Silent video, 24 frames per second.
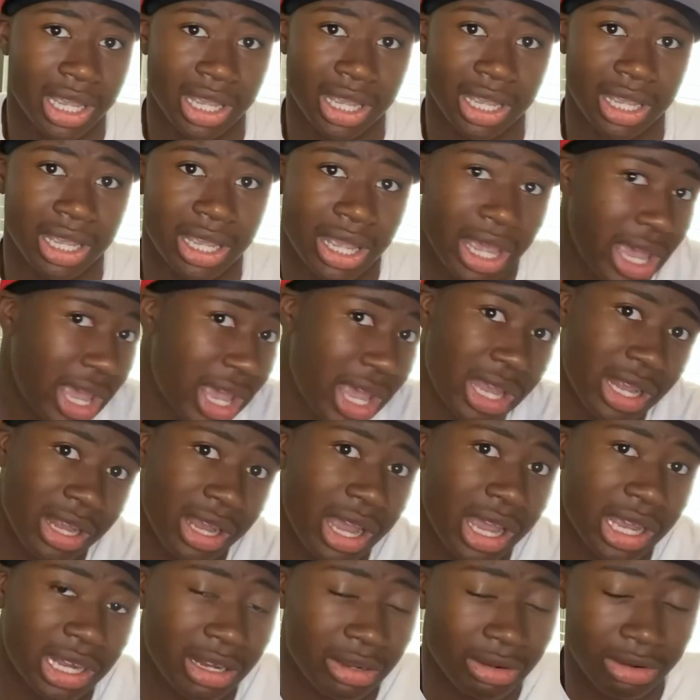I, I
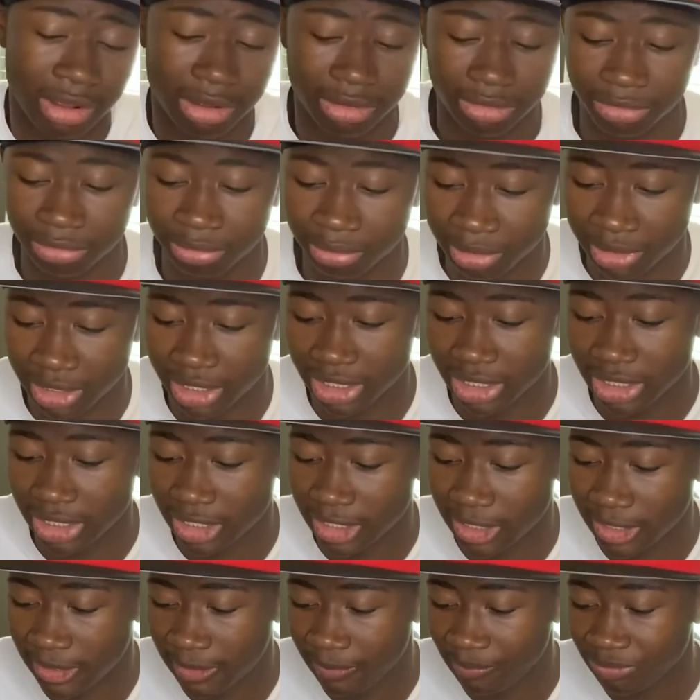don't know. But
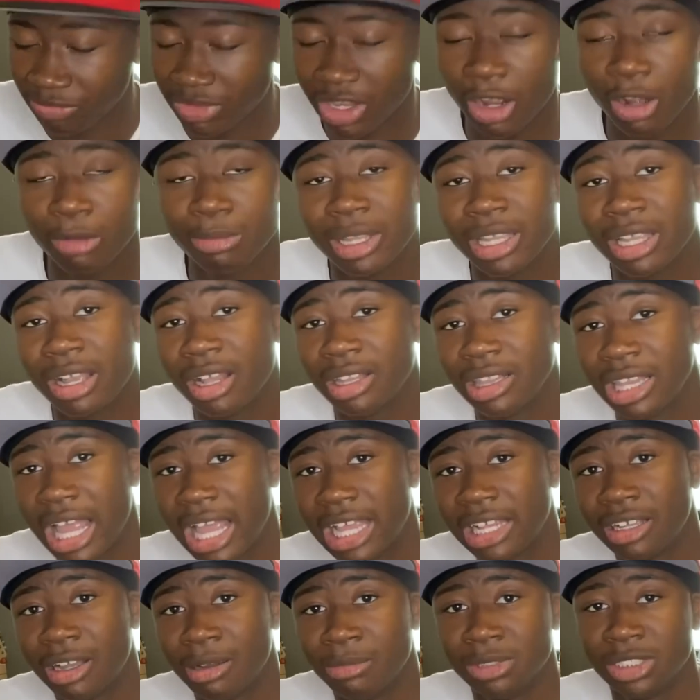um, I hope that y'all like,
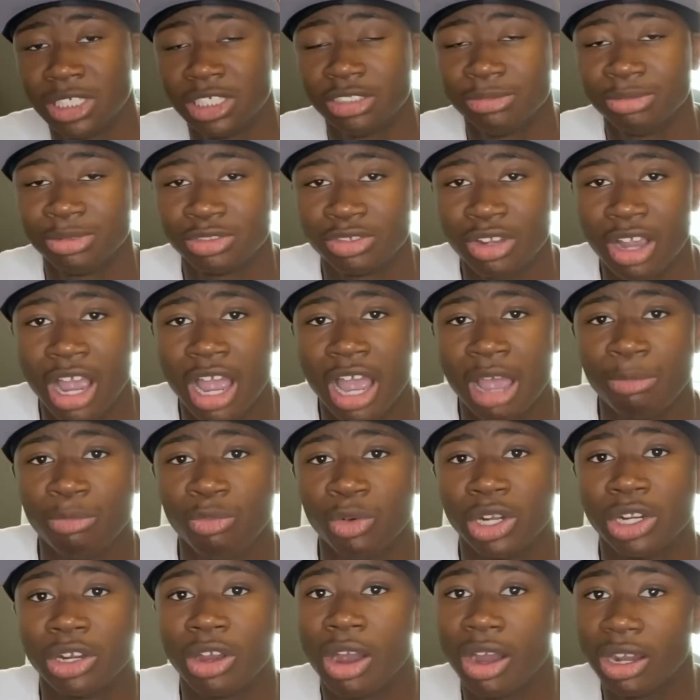comment, share, subscribe
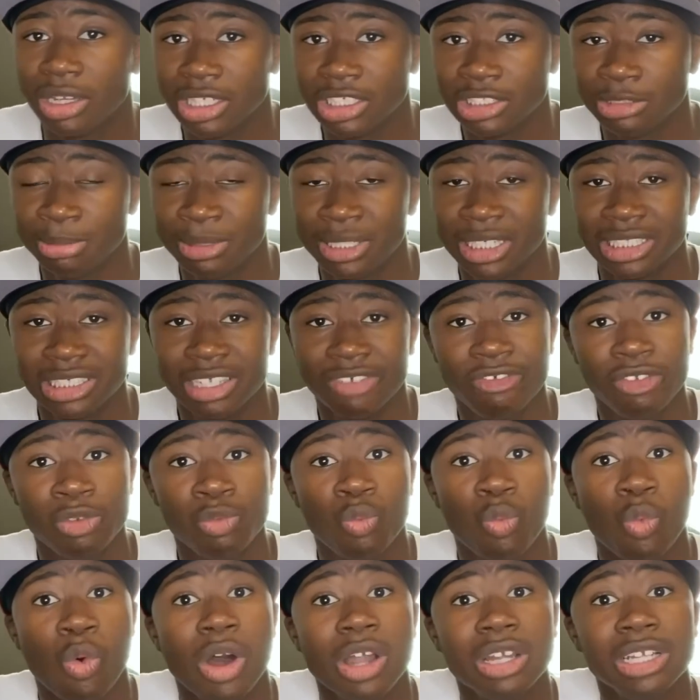regardless because if you
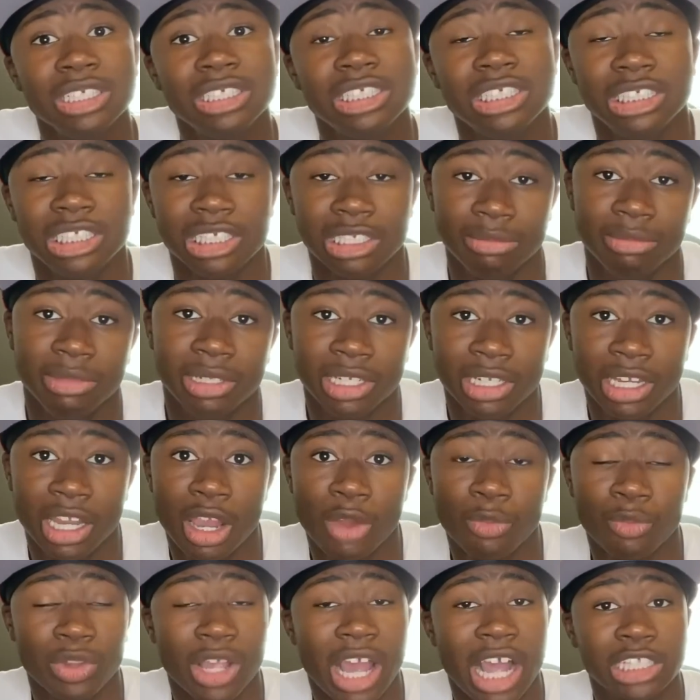want to see me
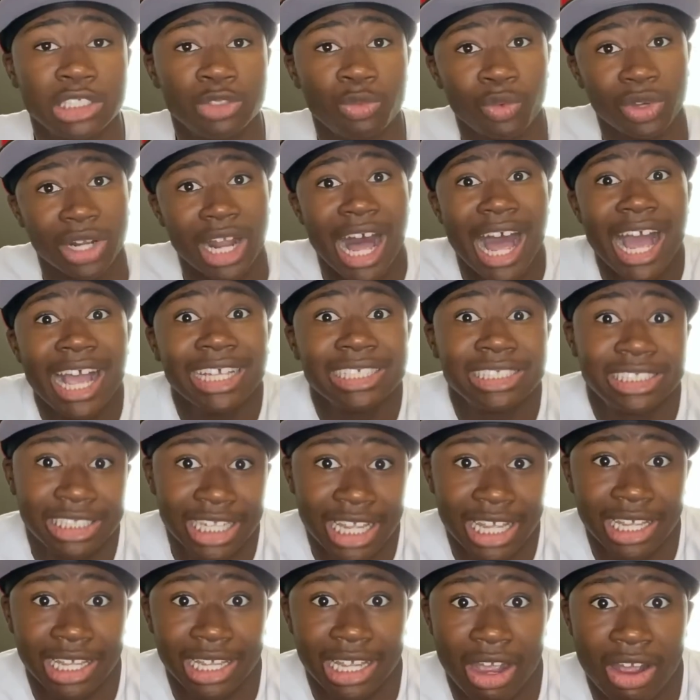react to what I
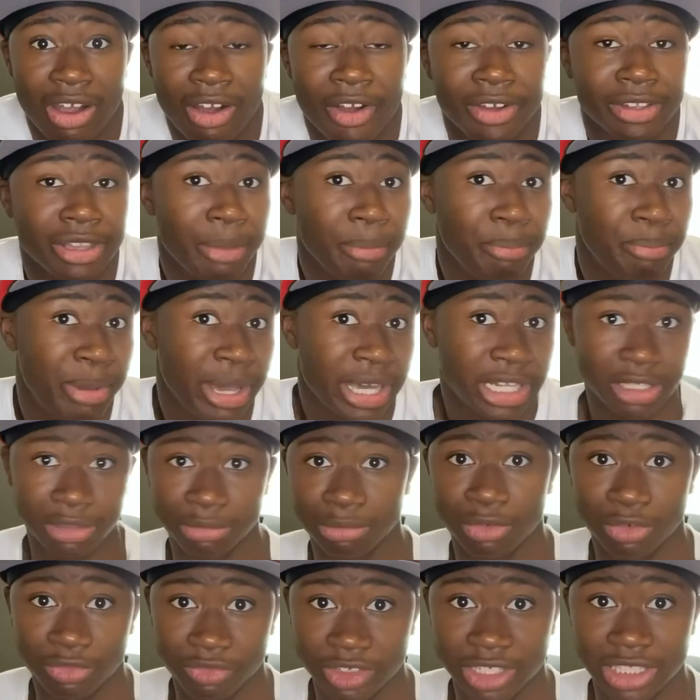say are the better
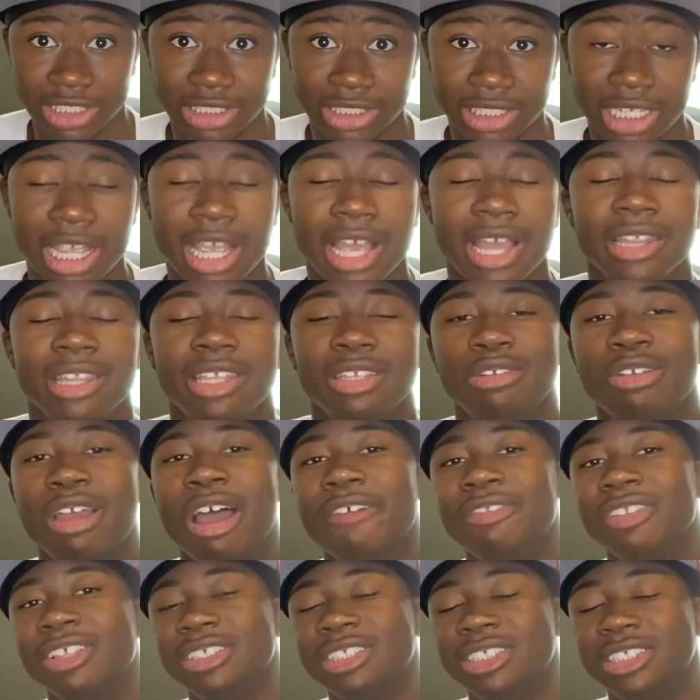movies, then you have
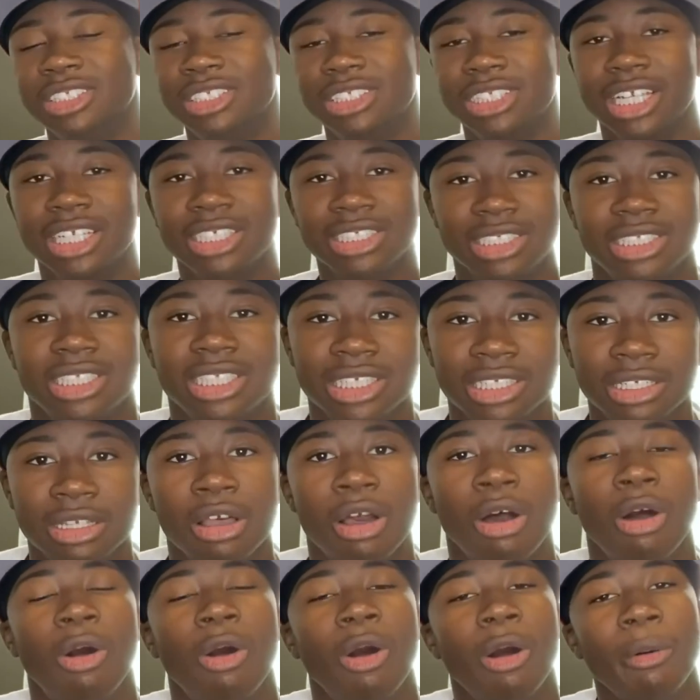to suggest it
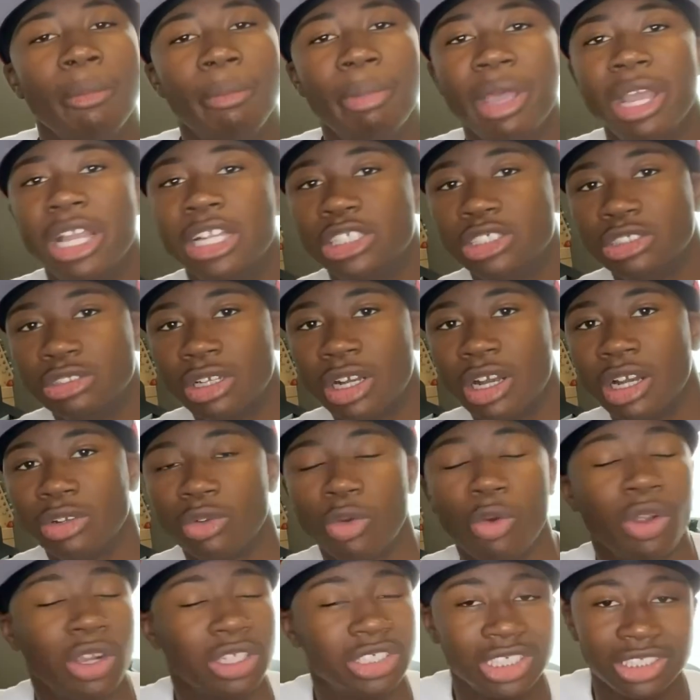on Patreon
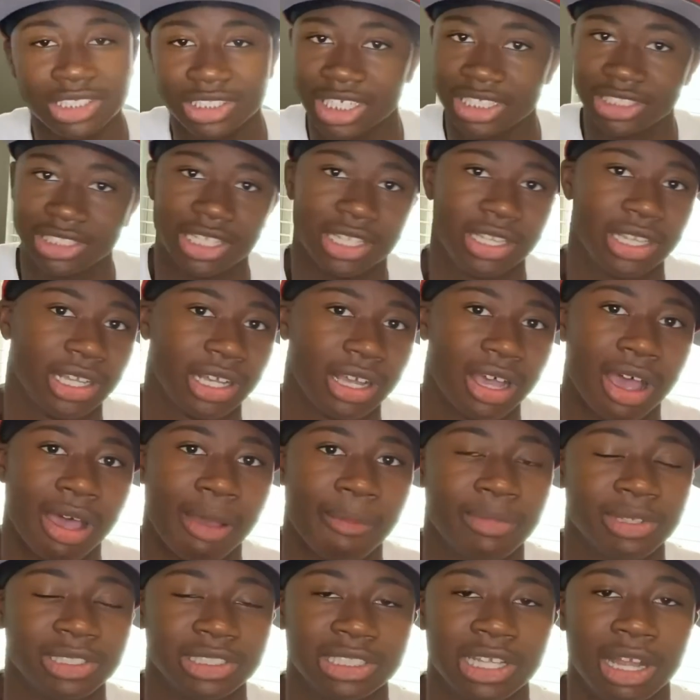or suggest it in the
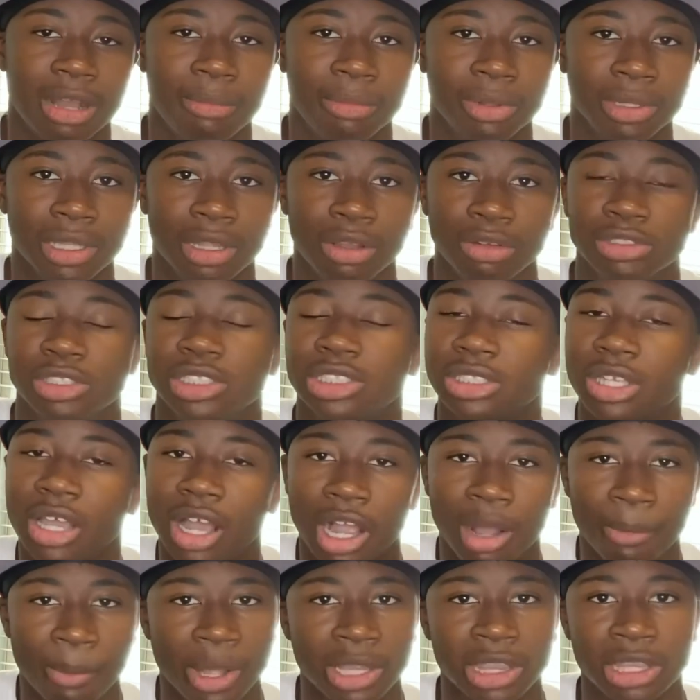comments down below. Just talk
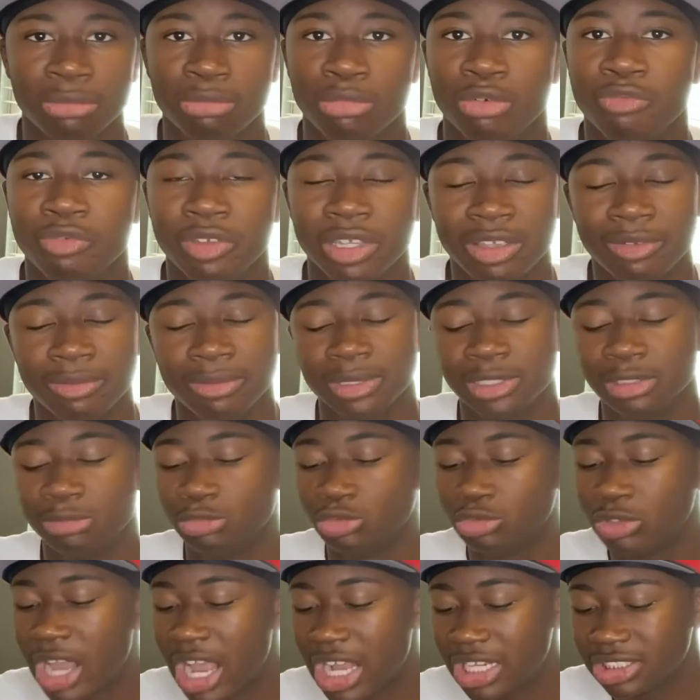about the movie, give me some
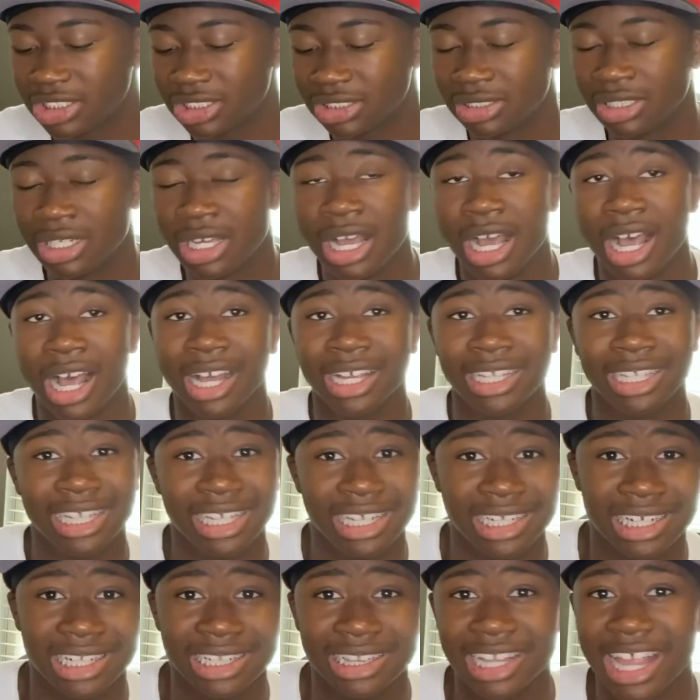traction. Again,
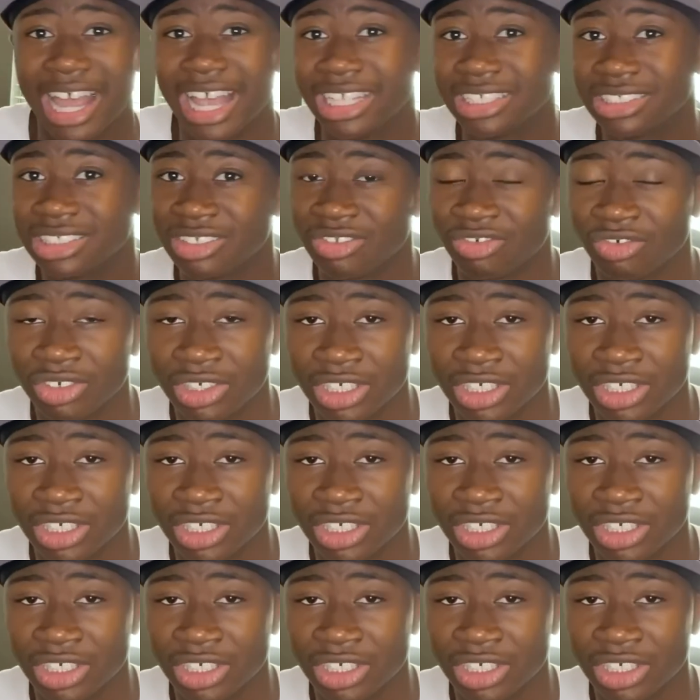a like is free,